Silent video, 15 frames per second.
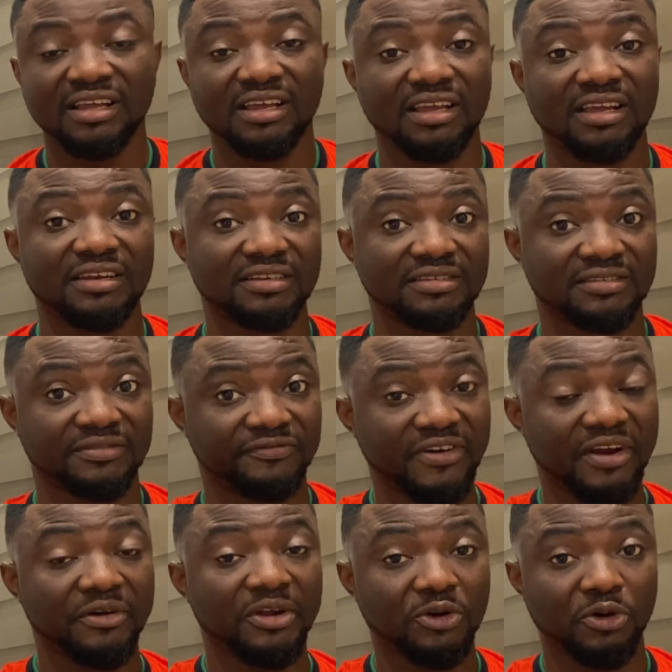It is
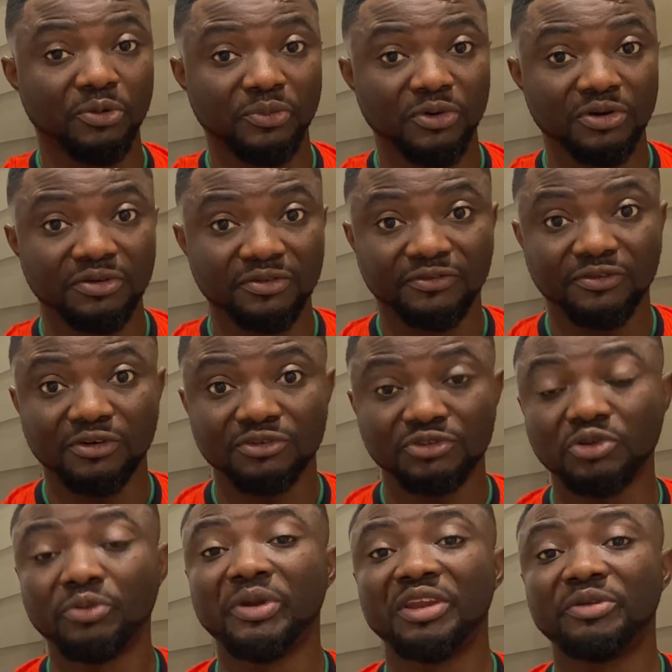very common for
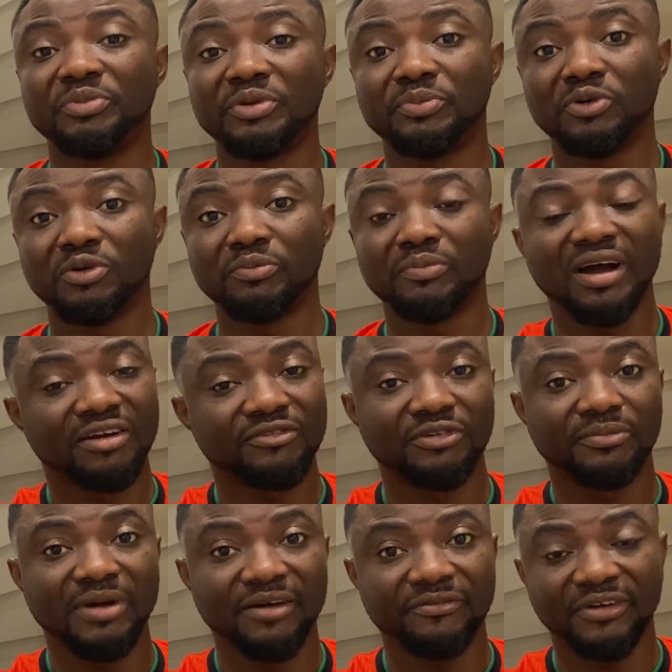so many people back
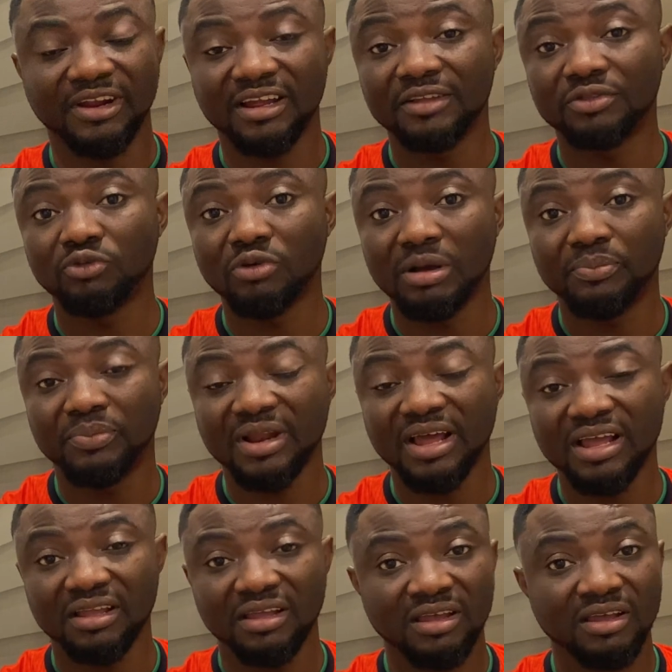from Africa to
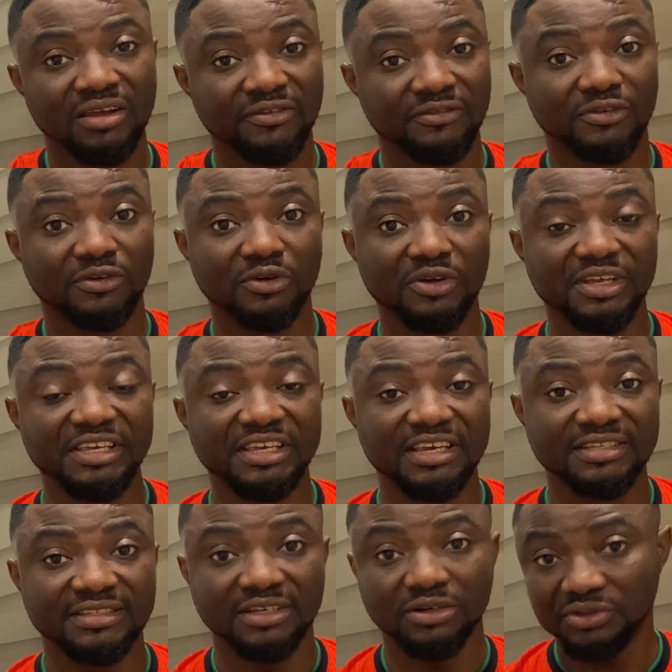apply for
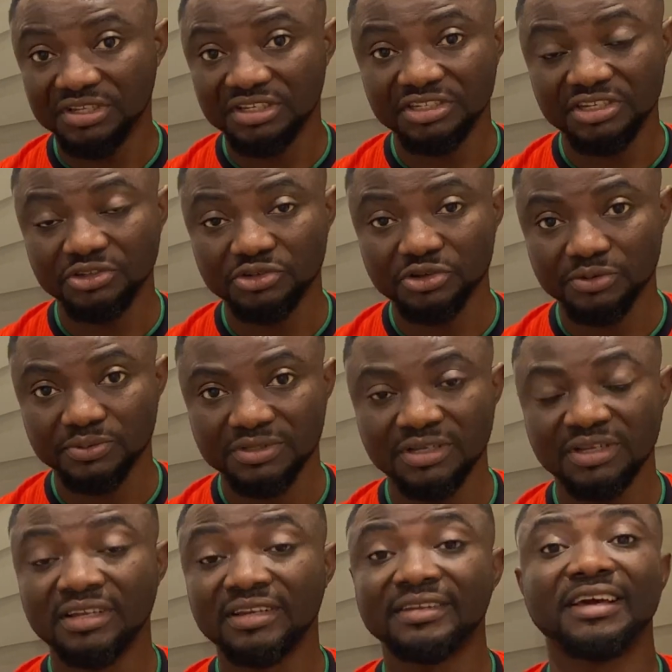ESL teaching jobs.
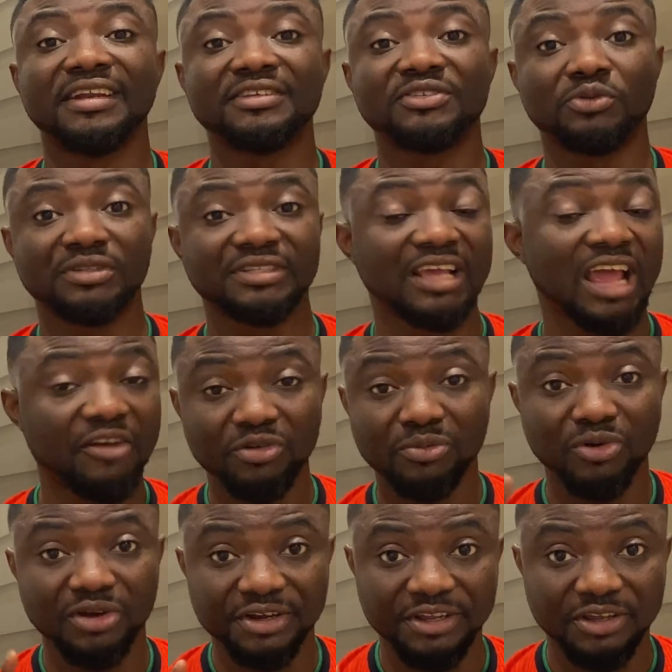That is what
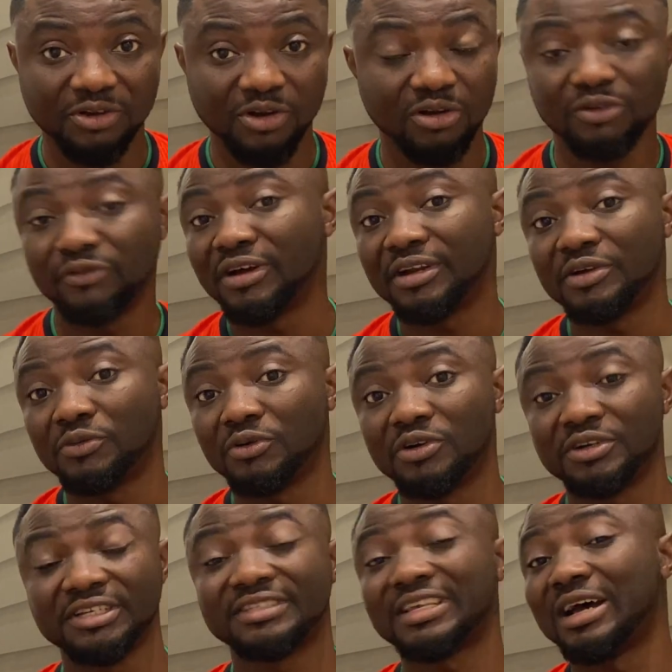everybody all over the
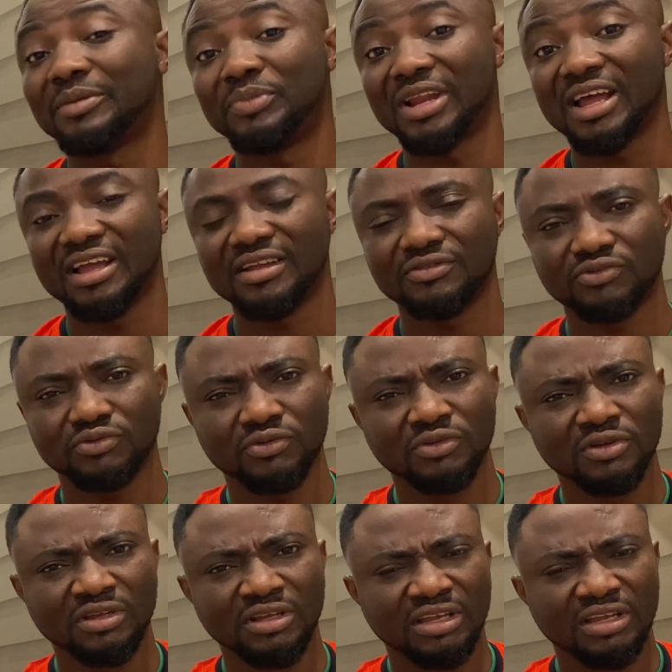world is applying to.
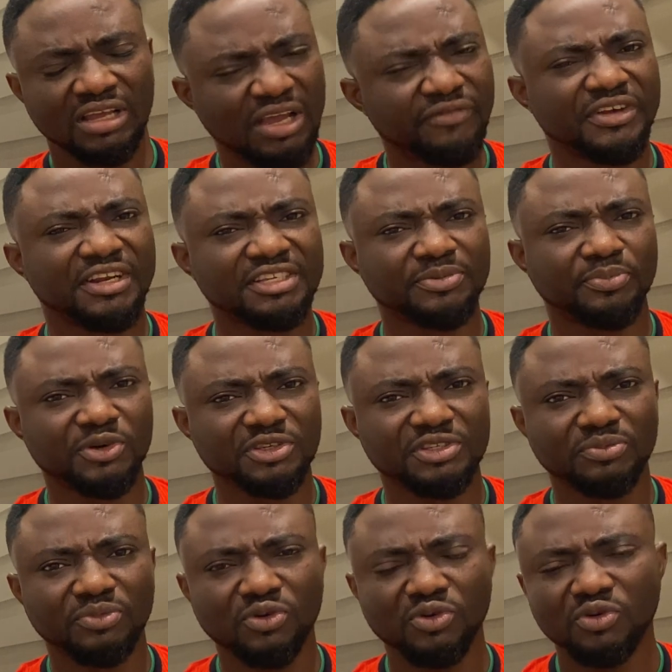If it is
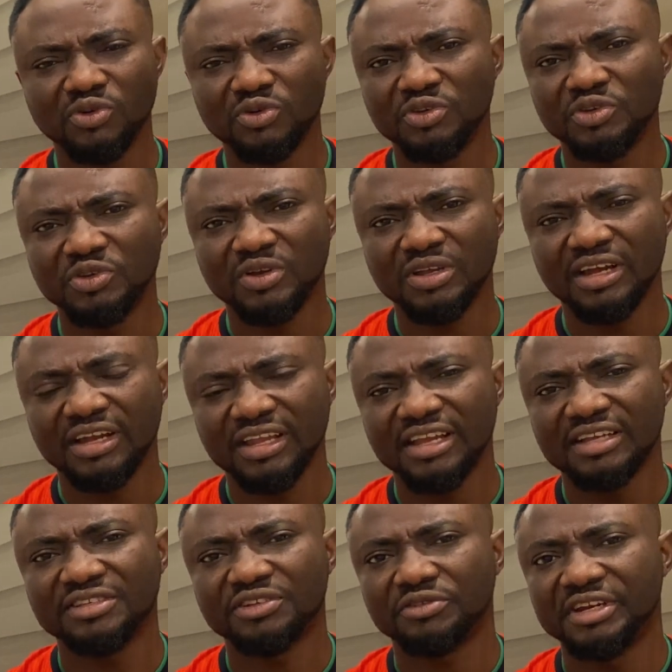possible, you can
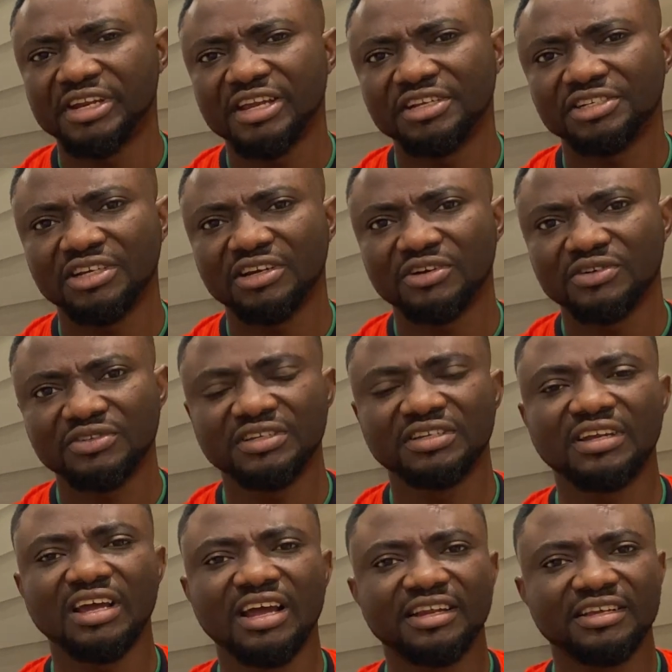get credentials
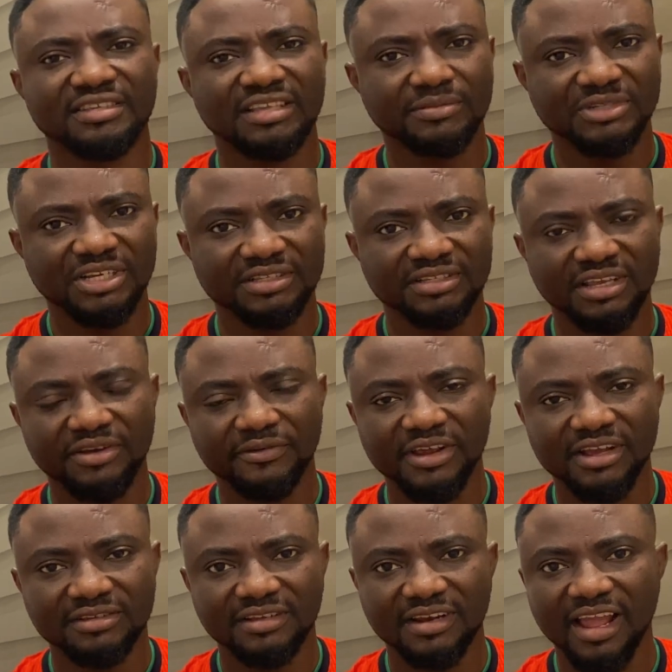in other subject
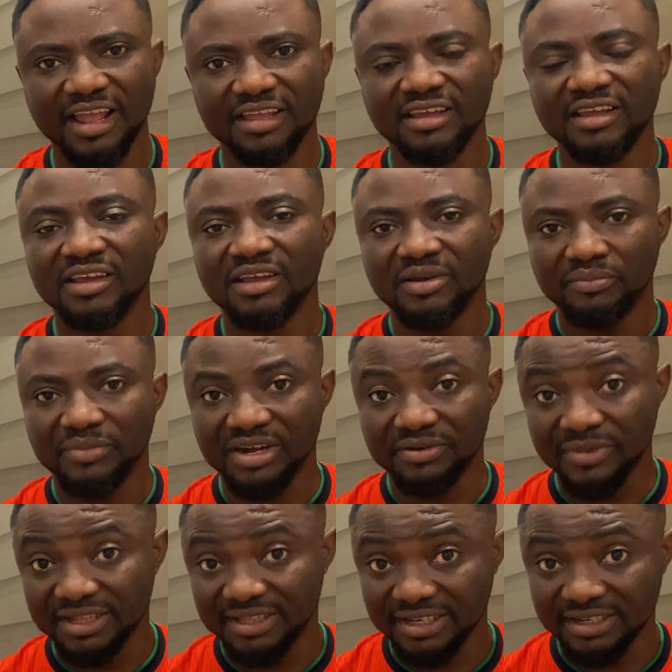areas like
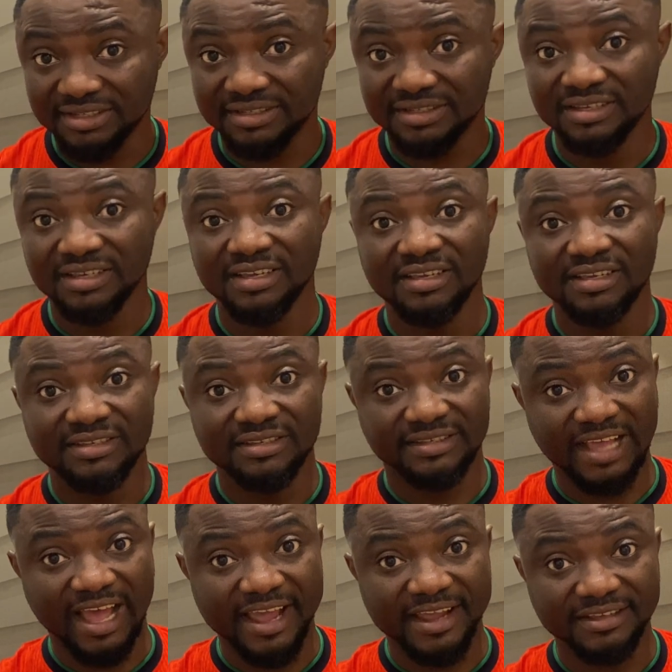mathematics,
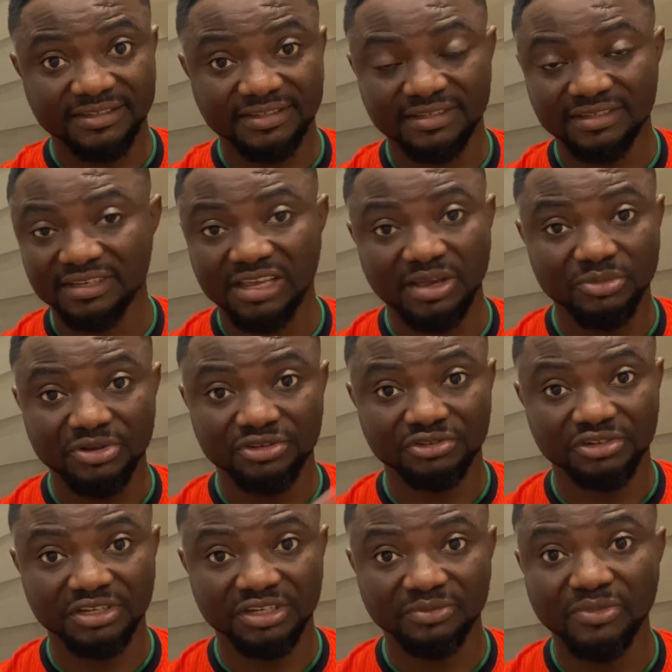science,
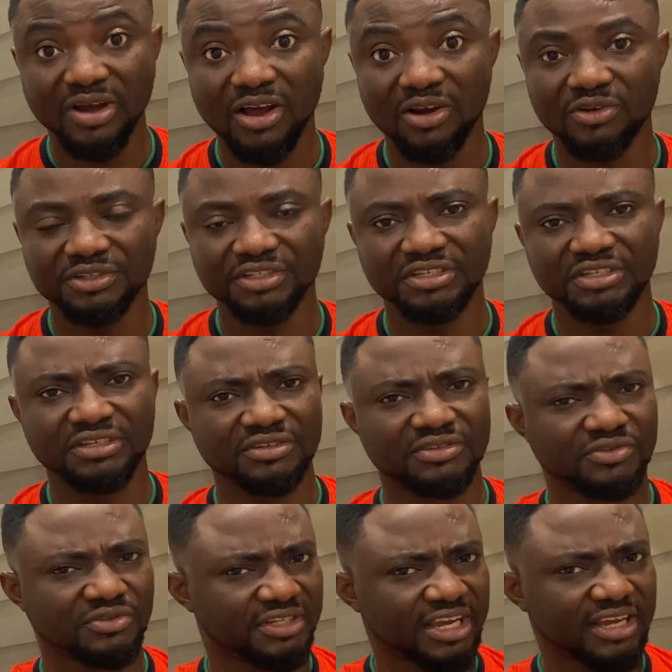chemistry, biology,
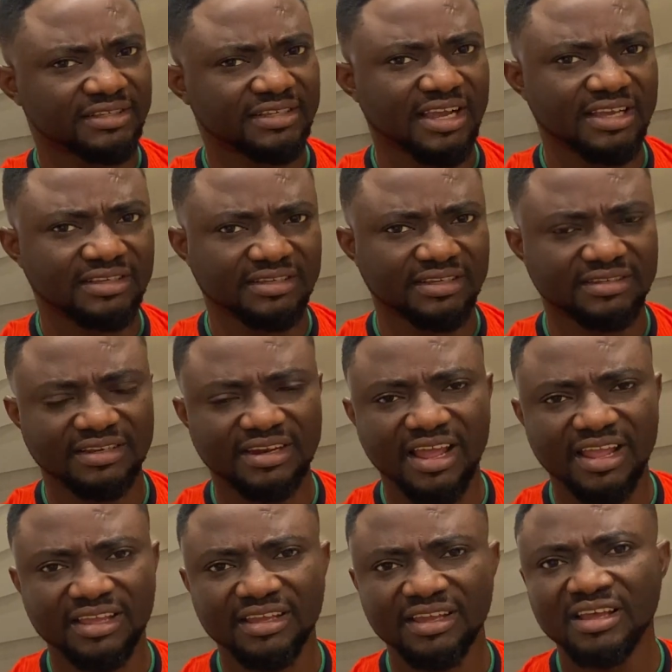social sciences
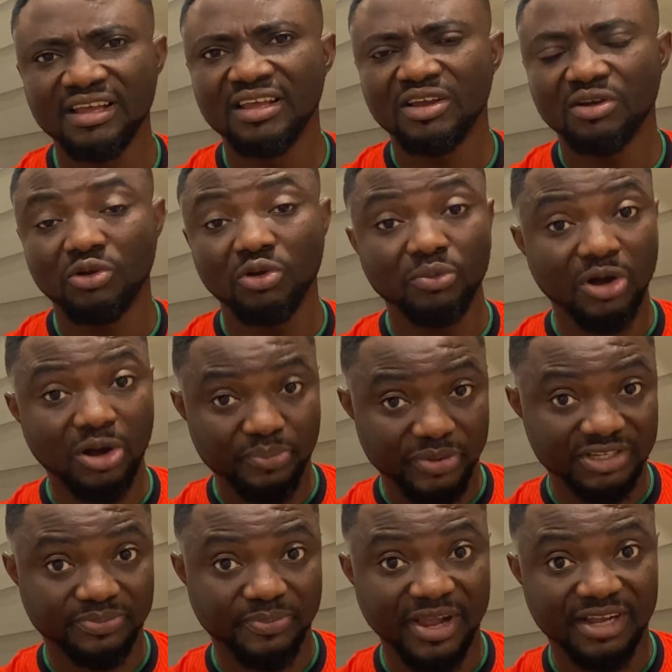like global
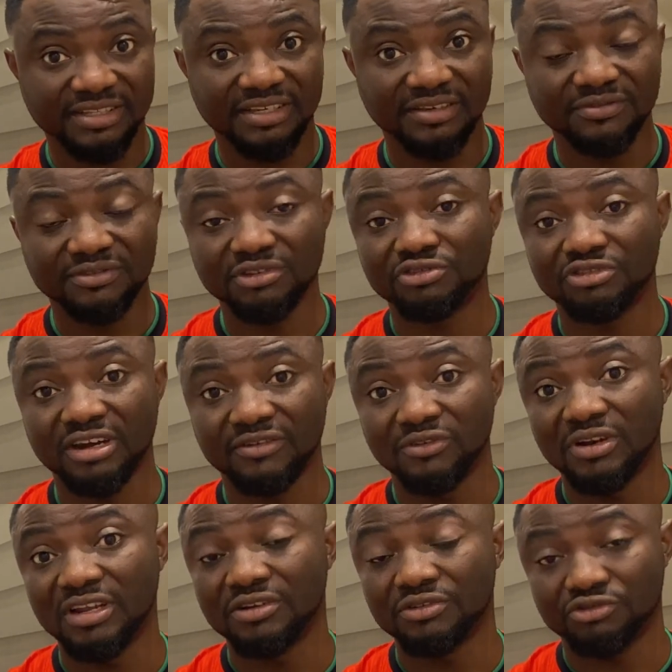perspectives,
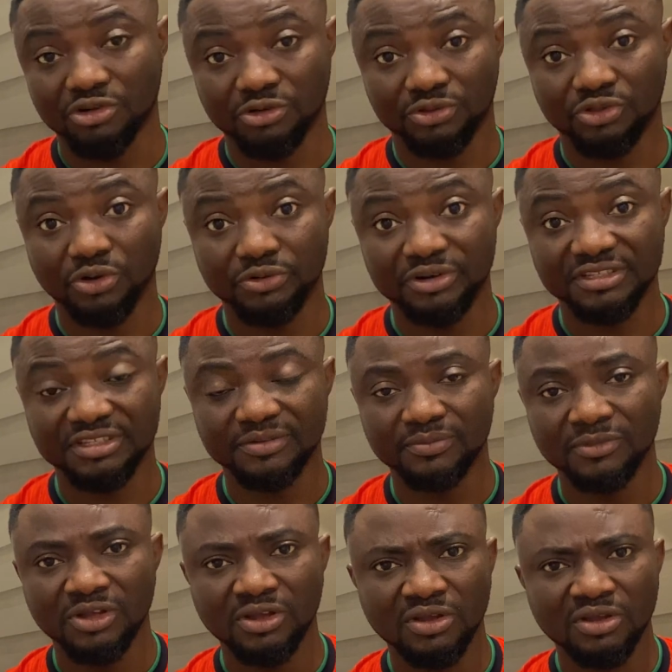travel and tourism.